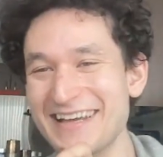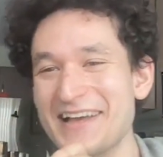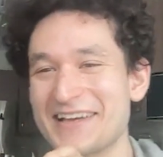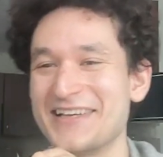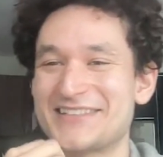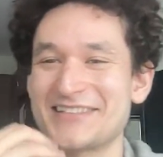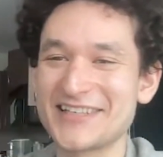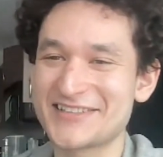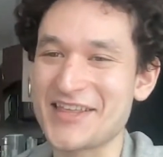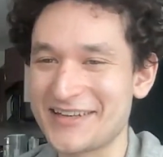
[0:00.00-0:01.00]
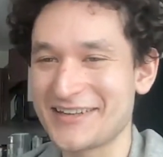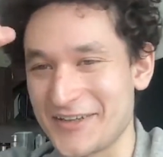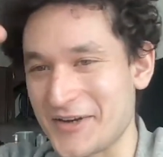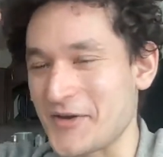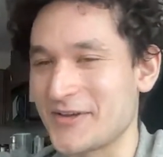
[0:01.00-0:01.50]
because then,
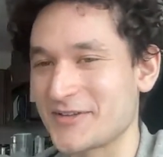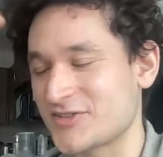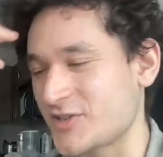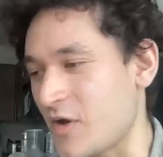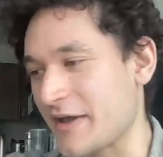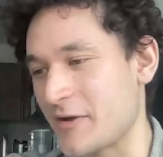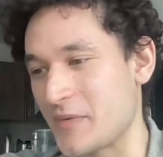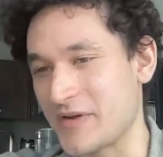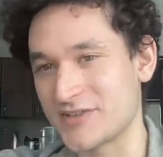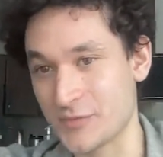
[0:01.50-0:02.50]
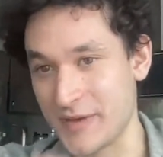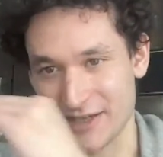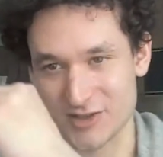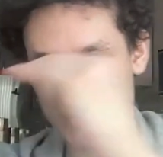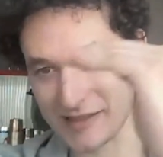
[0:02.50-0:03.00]
you're so high in openness, you're
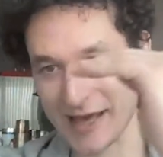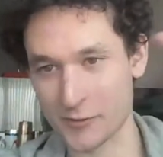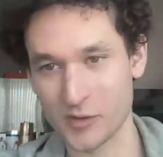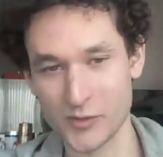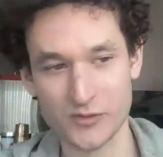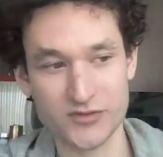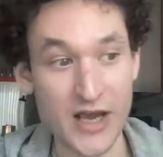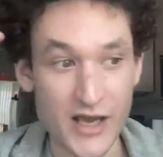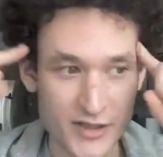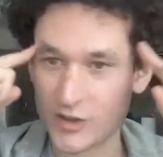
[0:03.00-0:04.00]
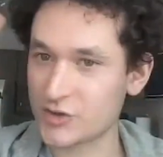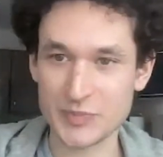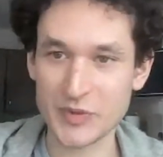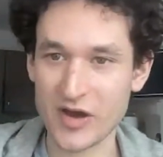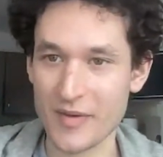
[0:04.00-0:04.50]
making so many lateral moves, you can
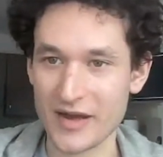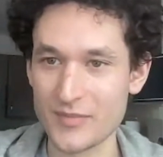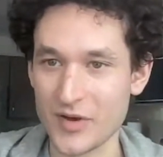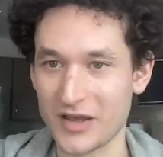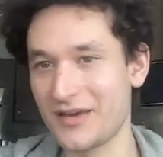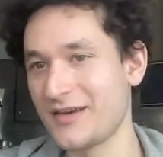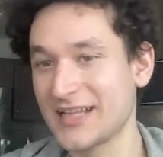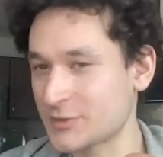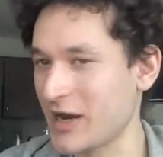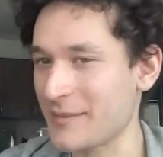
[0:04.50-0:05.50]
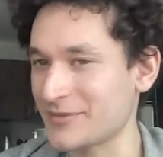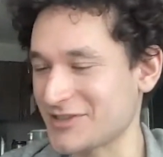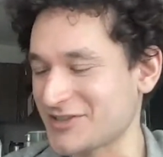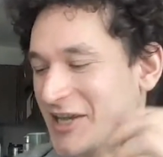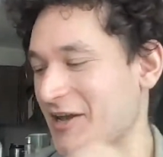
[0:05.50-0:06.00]
just become anybody. That's what happens
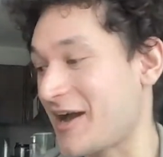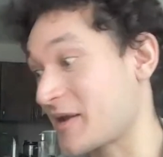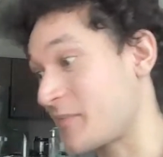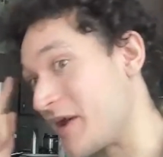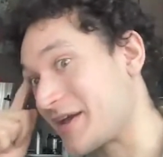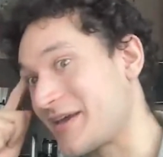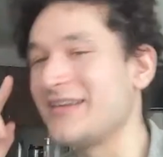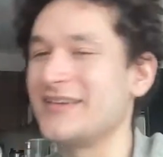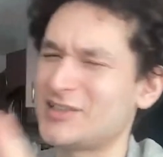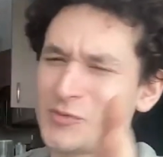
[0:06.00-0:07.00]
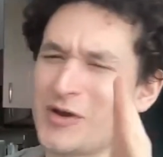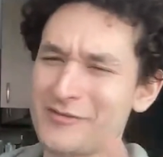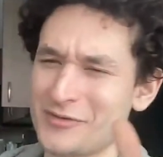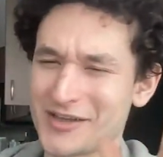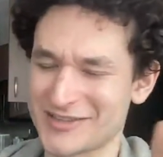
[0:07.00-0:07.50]
in a psychotic break. This is
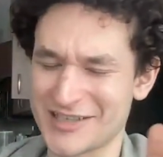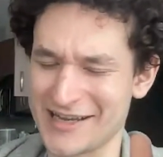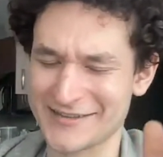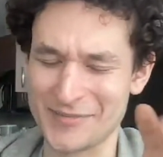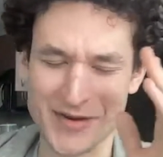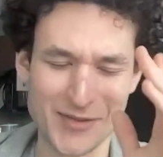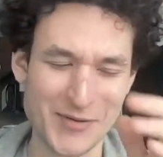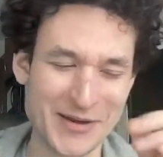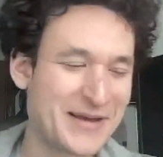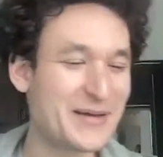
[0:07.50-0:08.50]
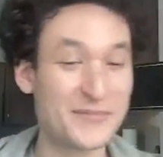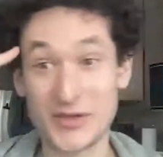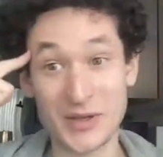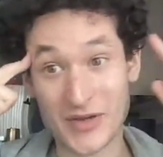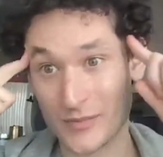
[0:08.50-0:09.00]
why everything's connected, by the way.
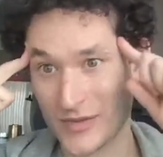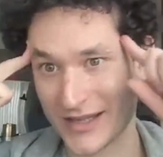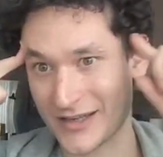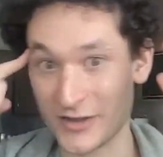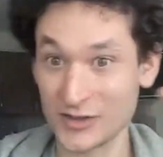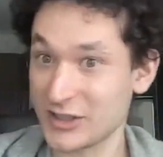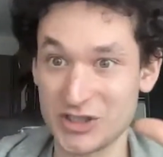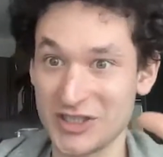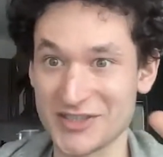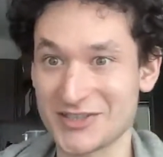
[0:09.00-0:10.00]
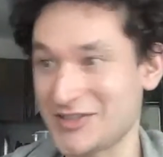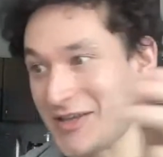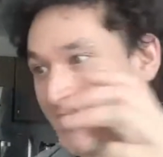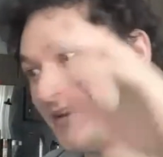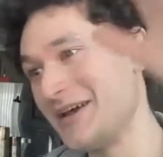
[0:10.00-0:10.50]
But you can become like, you're like Jesus,
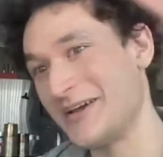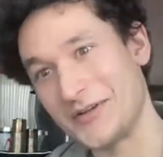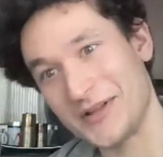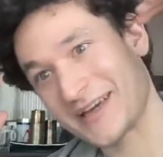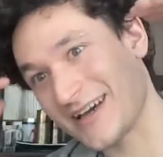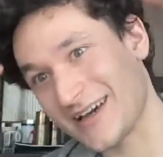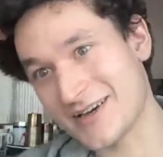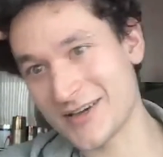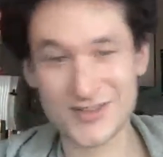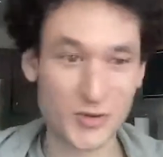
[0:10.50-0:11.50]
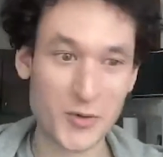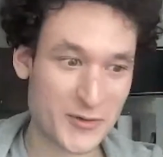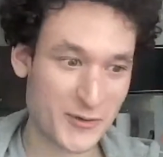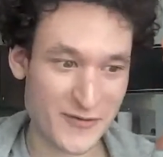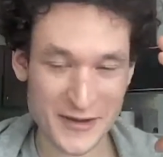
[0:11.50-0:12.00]
and then you're like a
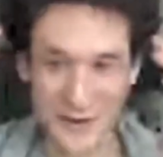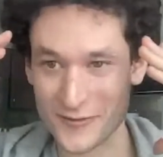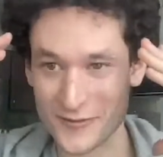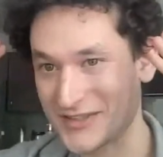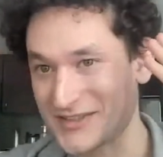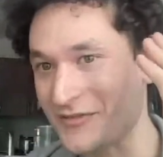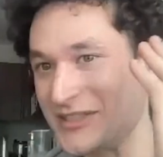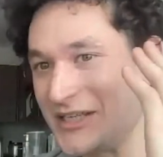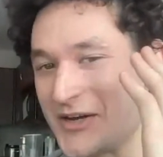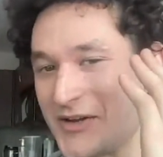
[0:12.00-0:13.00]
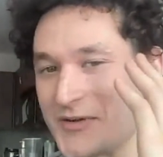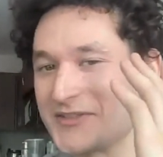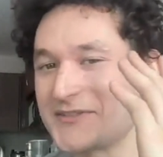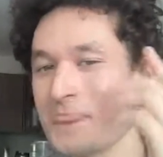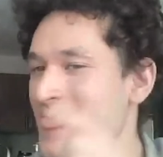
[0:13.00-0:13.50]
historical figure from the
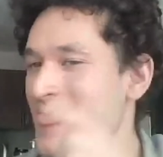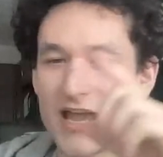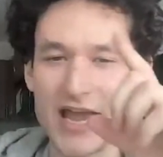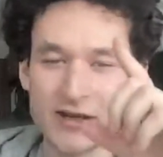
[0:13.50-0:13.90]
1700s, and